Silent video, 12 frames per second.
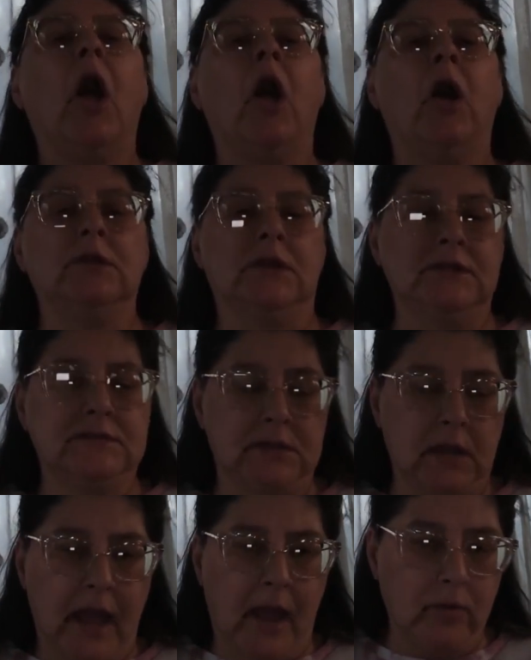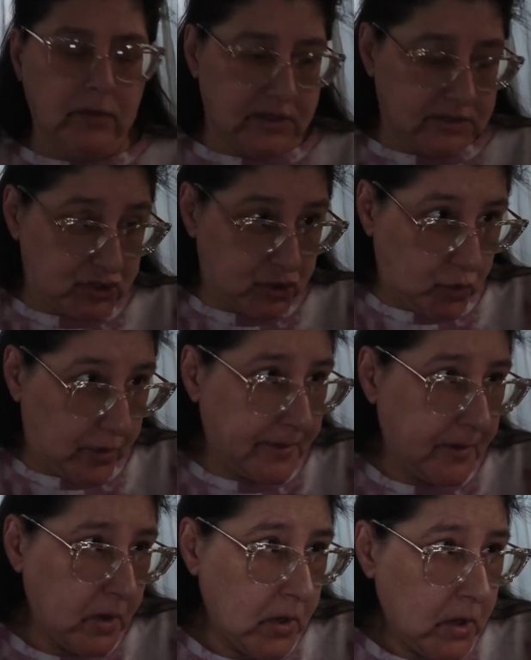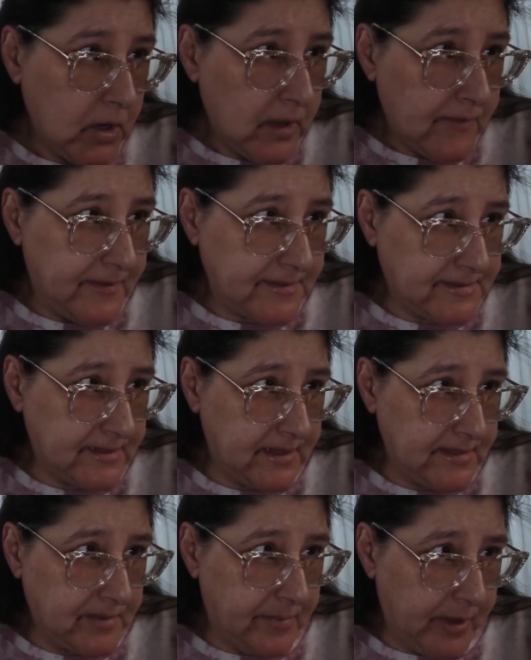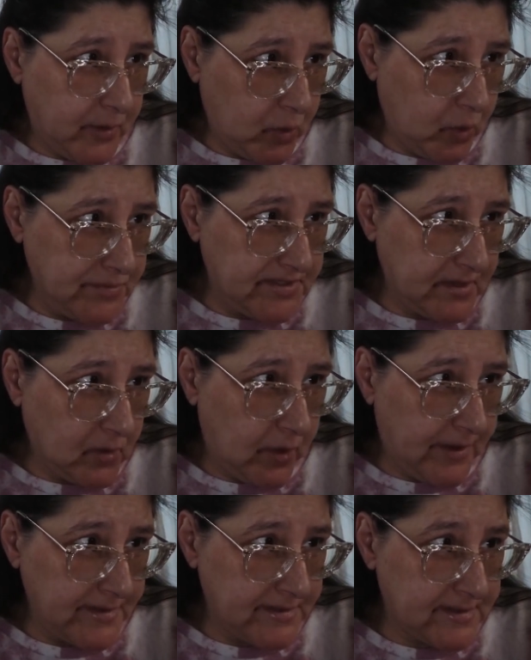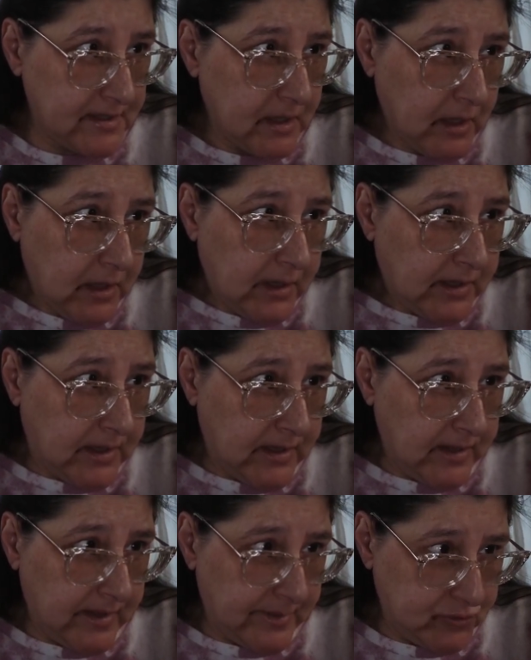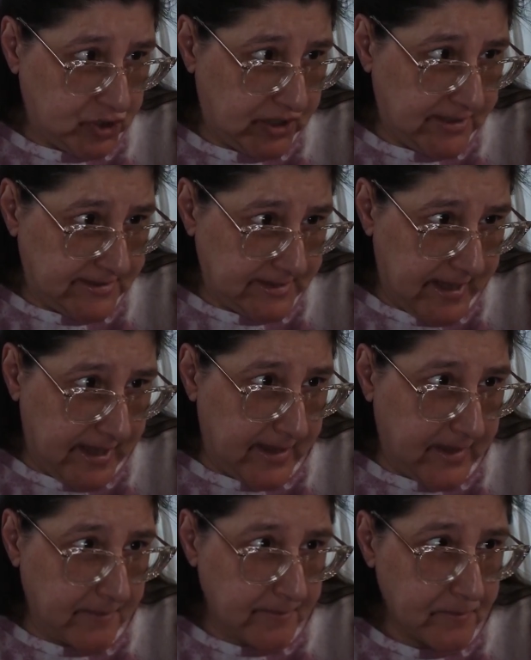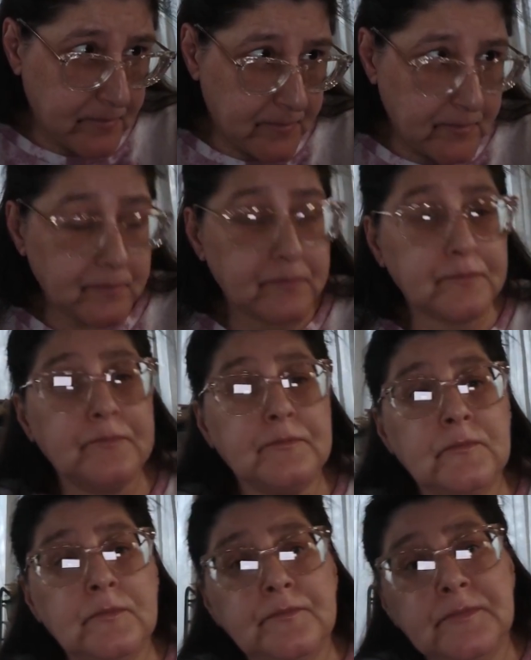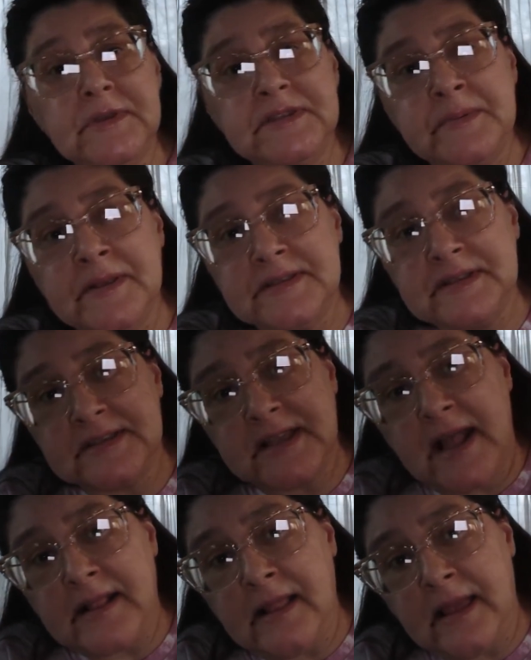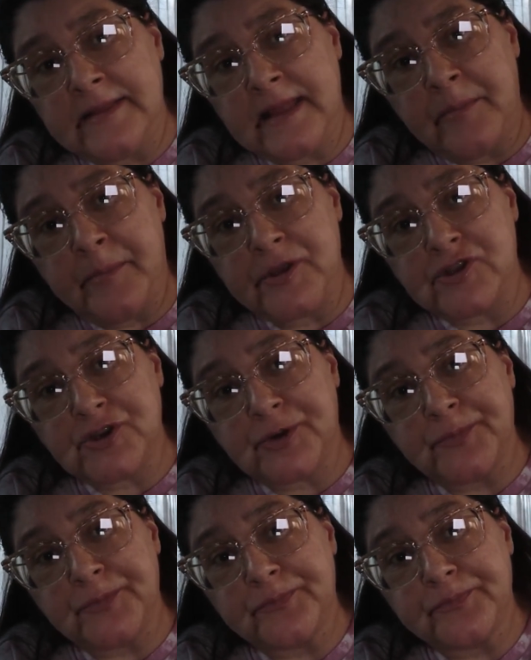Ollie's outlet store. This is the Better Homes and Gardens key lime cheesecake. It smells exactly like that picture.